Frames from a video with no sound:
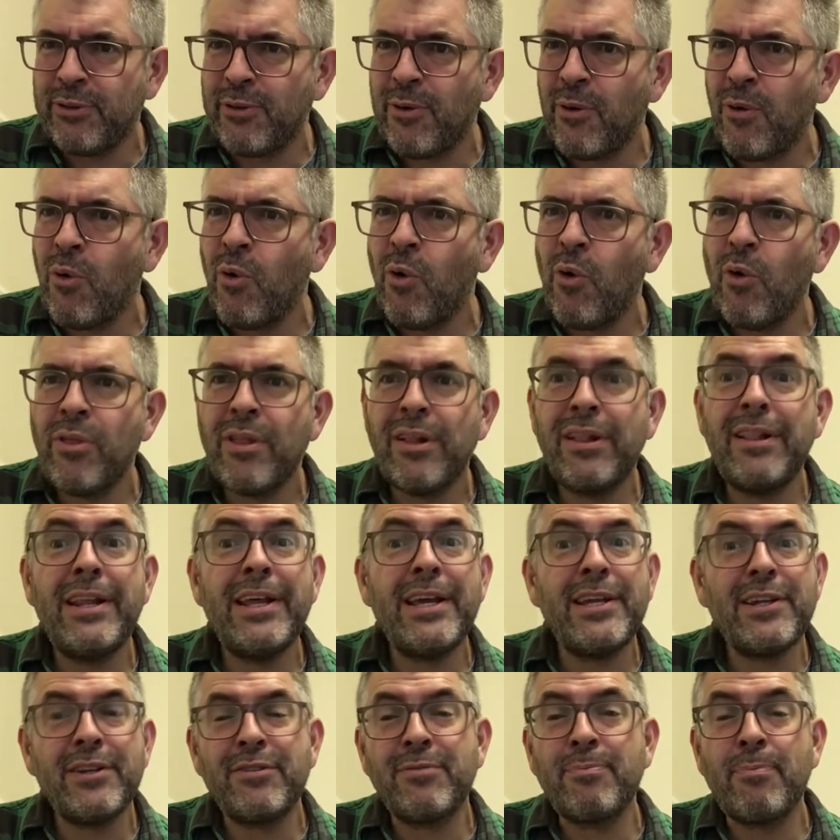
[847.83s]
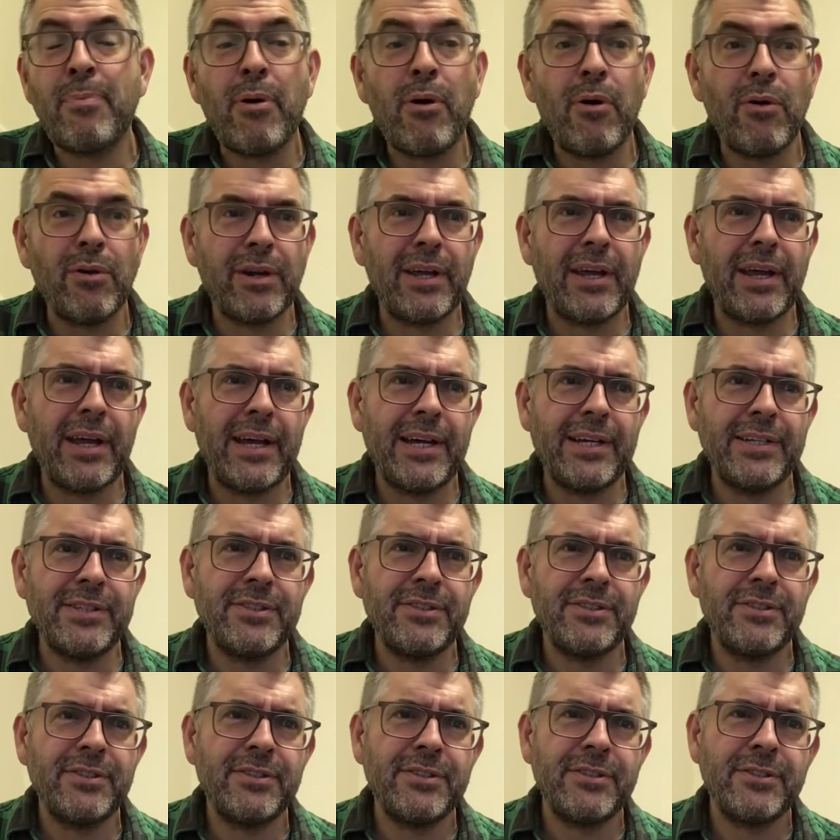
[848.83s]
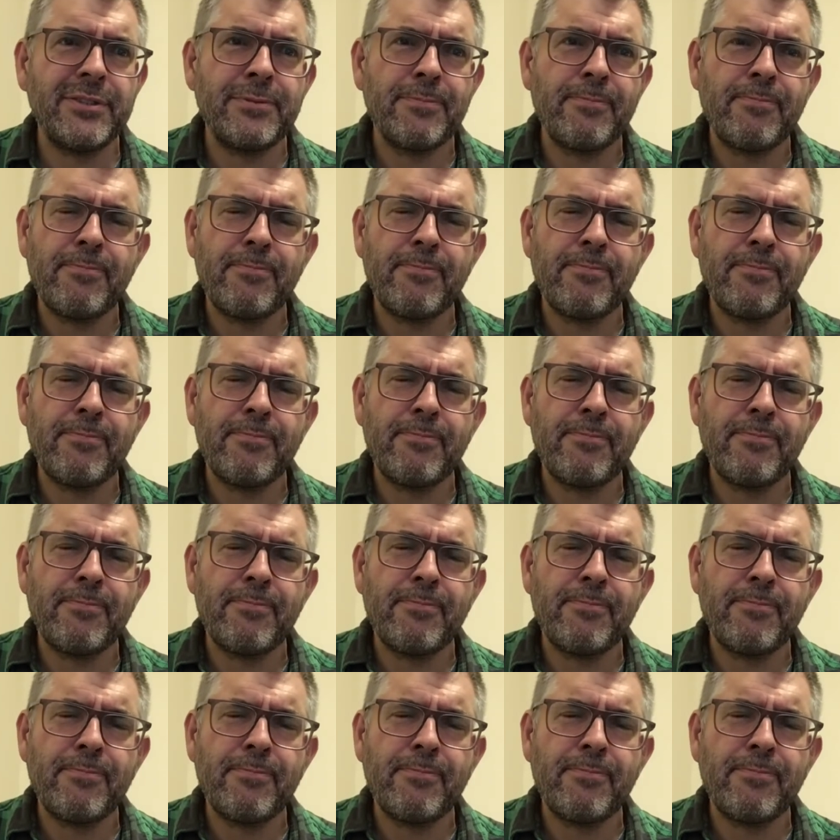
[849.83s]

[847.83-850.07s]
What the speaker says: or the latest podcasts.